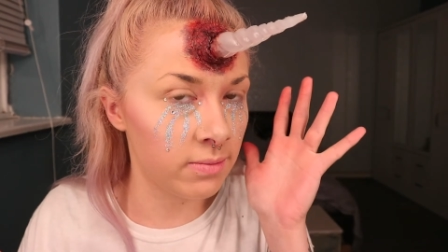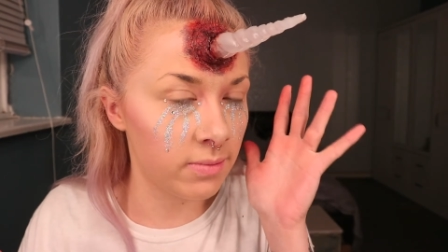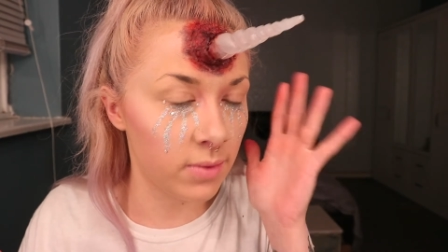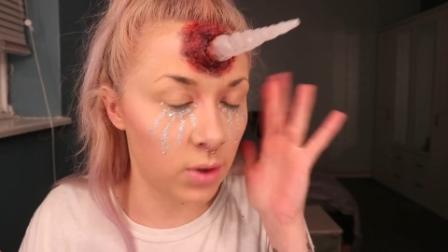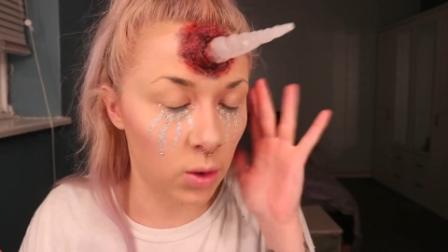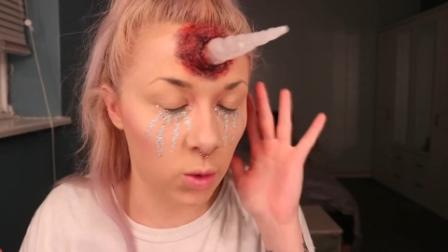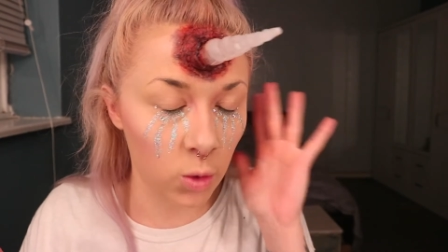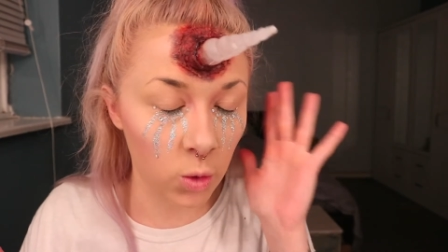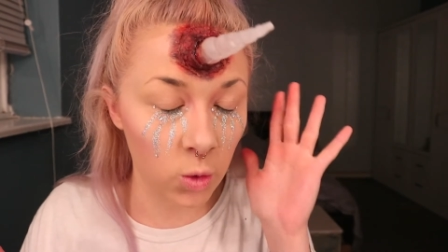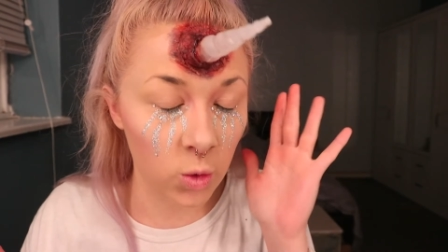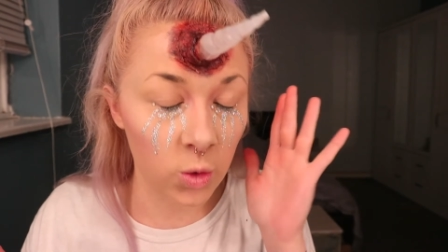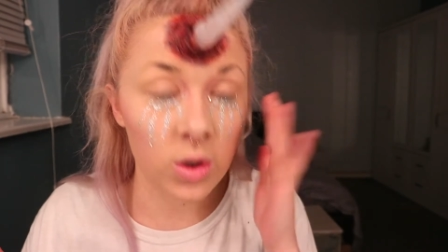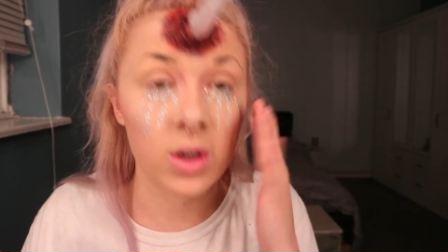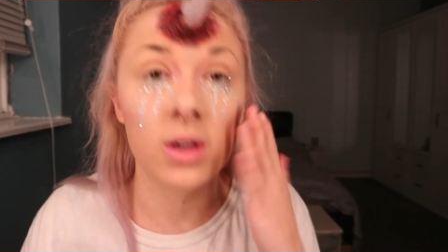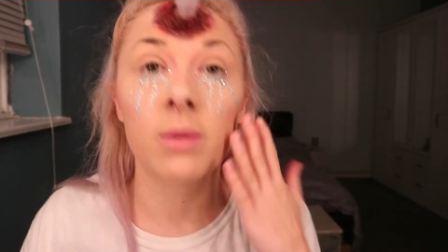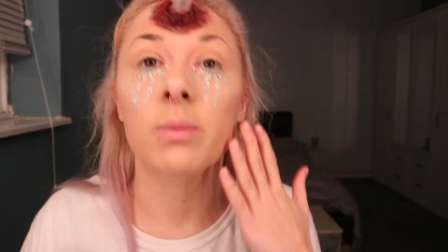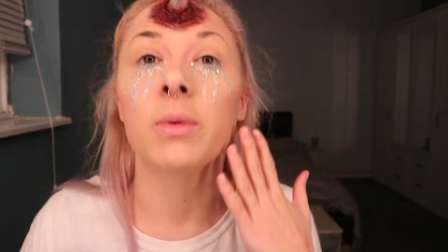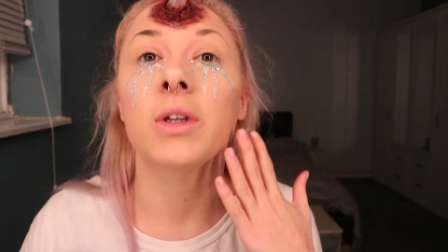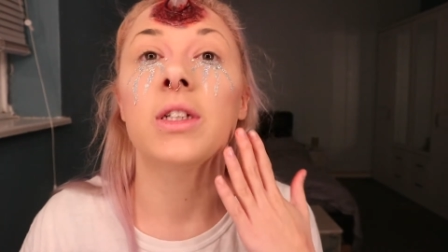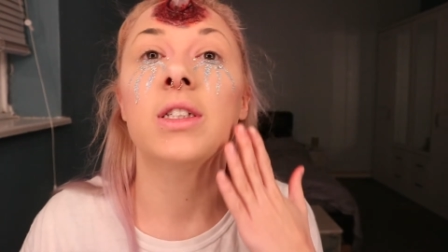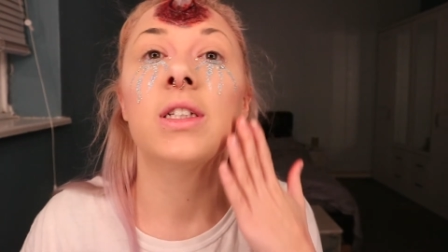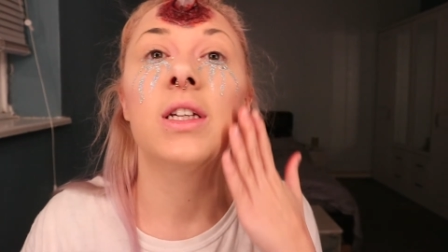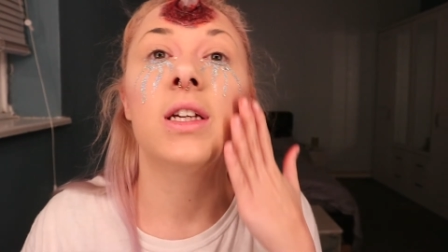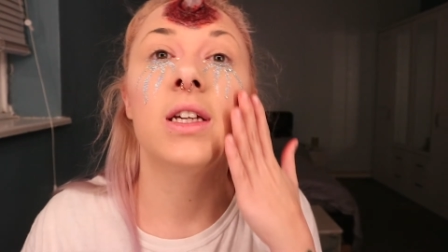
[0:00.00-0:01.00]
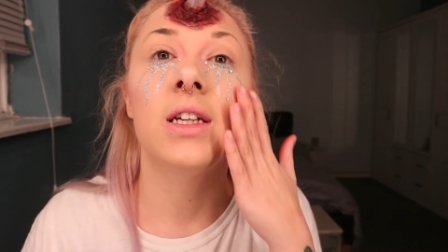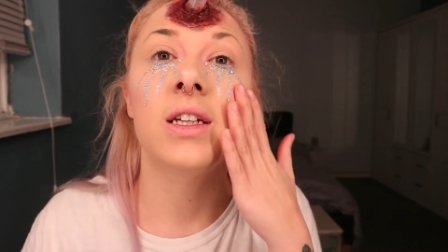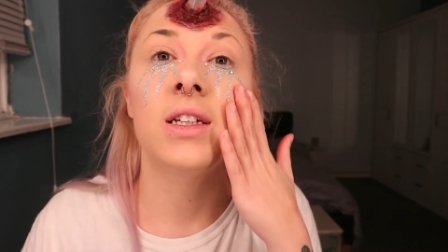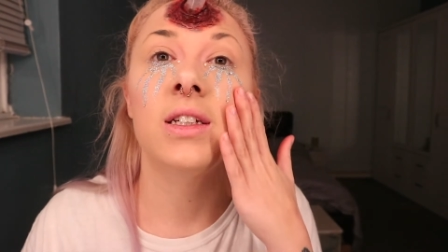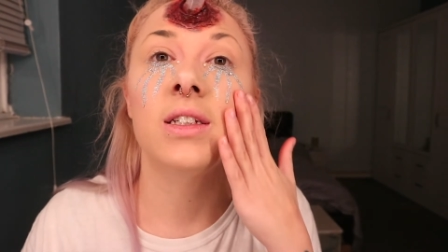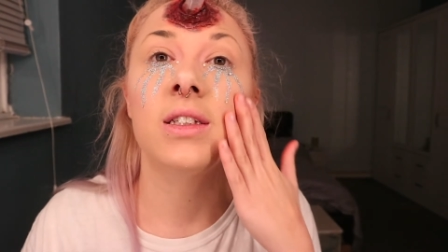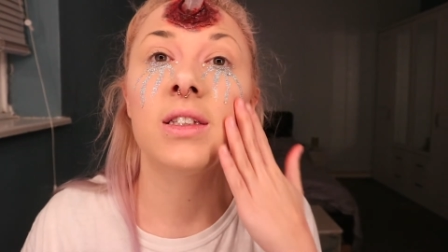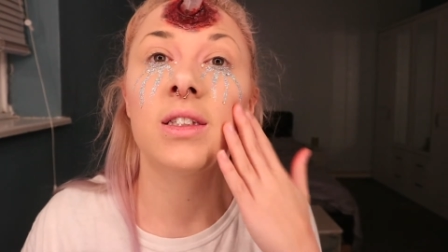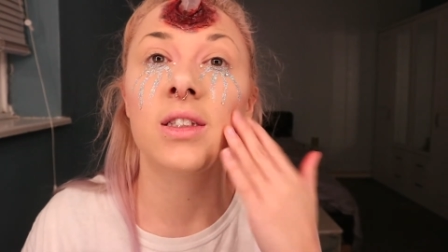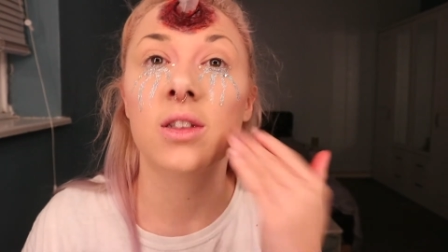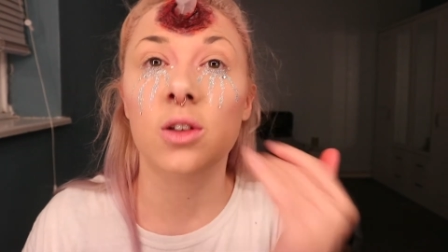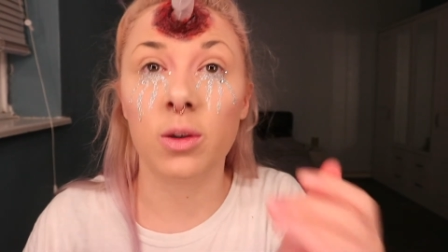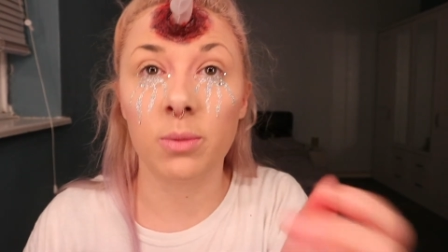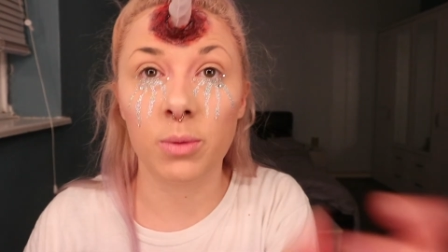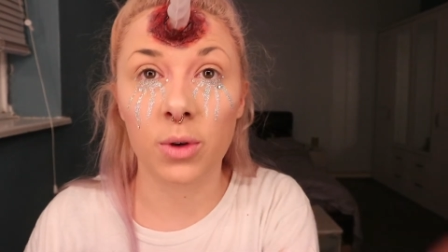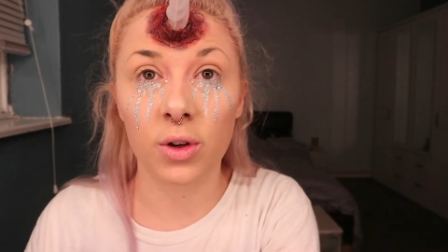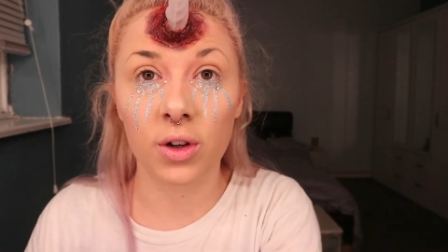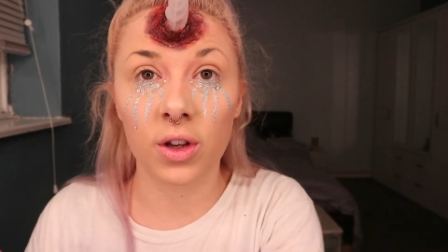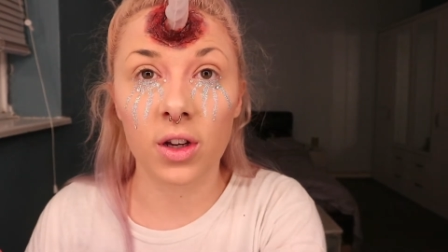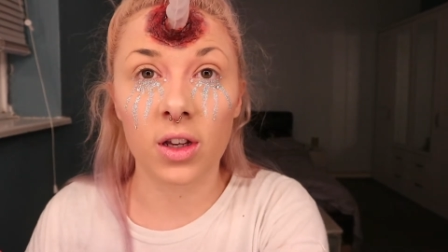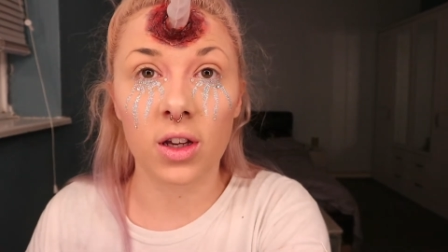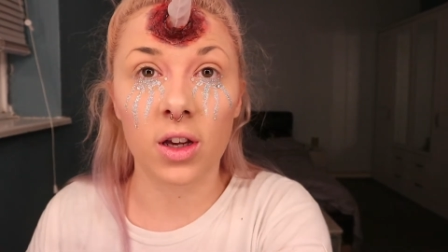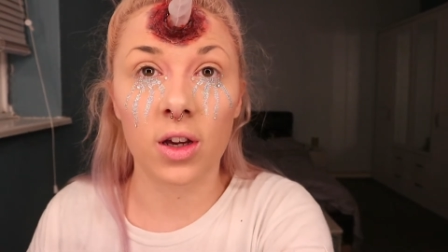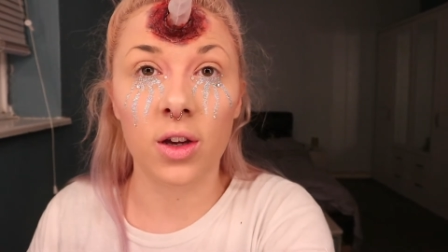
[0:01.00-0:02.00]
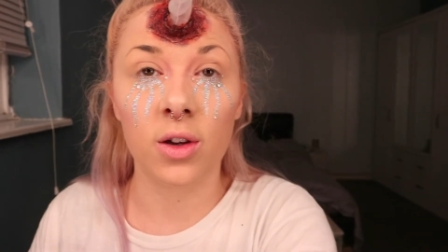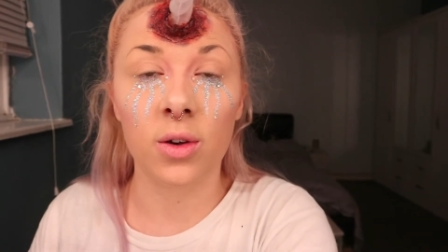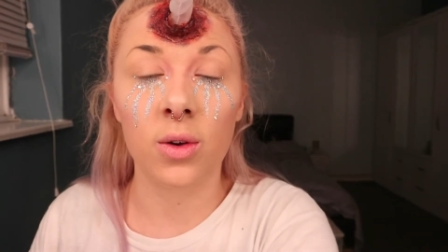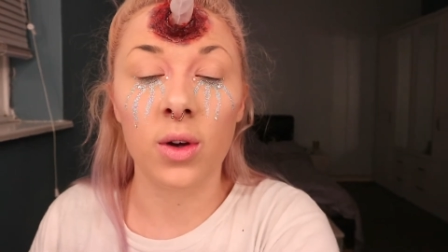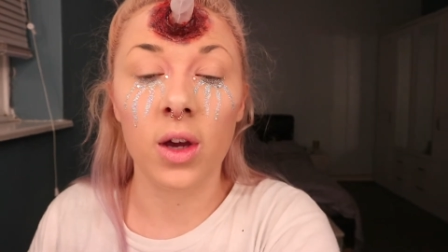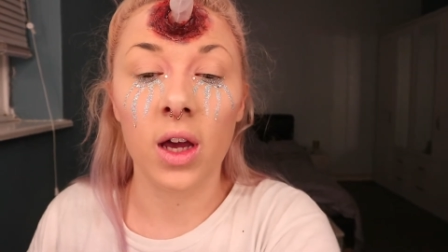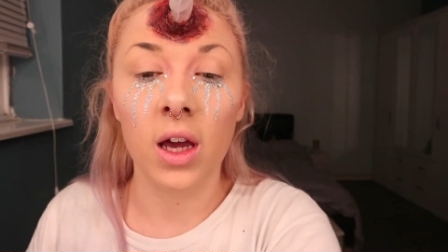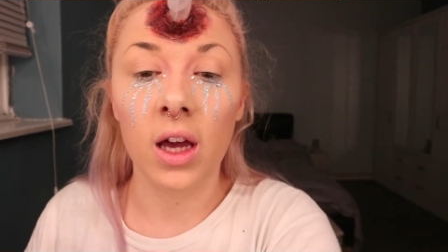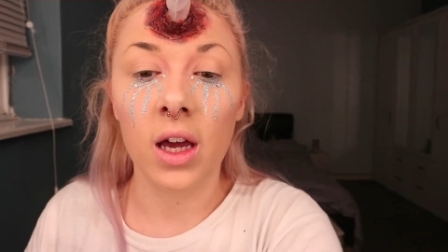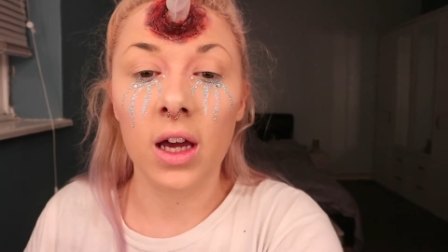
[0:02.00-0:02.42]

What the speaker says: porn and my tears, so I'm not going to go